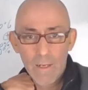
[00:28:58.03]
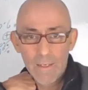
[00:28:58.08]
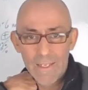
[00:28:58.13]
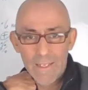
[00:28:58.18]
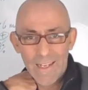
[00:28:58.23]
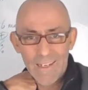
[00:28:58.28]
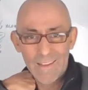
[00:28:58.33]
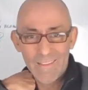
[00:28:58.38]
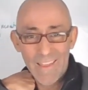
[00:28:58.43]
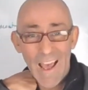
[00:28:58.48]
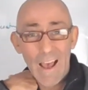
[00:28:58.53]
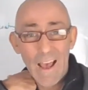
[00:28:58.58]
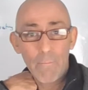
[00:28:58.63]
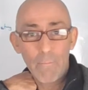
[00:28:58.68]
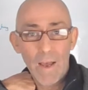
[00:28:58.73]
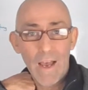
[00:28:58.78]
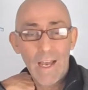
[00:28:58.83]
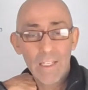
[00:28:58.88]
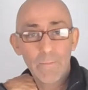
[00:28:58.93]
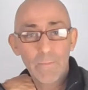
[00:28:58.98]
getting
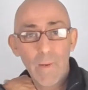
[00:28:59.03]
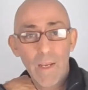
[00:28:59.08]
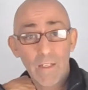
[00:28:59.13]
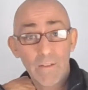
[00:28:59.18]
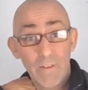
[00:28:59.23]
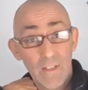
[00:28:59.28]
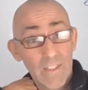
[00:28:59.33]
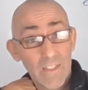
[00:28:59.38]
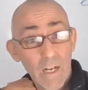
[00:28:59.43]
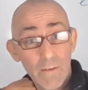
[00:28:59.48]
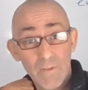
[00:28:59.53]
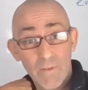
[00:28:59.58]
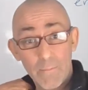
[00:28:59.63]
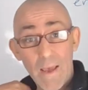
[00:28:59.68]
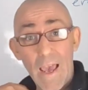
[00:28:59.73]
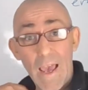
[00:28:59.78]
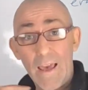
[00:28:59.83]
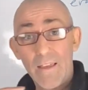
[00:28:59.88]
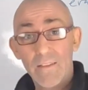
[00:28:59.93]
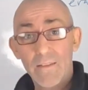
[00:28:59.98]
that aspect of it, in terms of
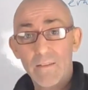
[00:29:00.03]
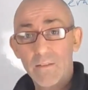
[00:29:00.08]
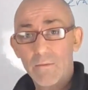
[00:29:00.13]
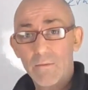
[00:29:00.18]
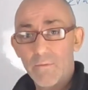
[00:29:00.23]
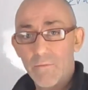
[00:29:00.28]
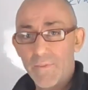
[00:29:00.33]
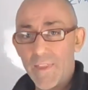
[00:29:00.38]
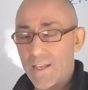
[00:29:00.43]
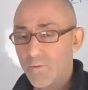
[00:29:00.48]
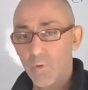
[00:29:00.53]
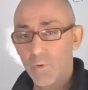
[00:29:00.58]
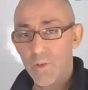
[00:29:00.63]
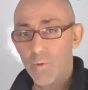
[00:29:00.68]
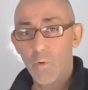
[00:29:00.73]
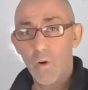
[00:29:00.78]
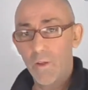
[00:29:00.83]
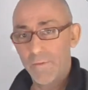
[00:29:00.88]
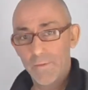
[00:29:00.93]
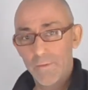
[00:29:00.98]
maths, that's what you
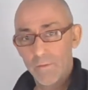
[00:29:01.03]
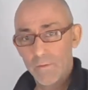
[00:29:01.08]
want.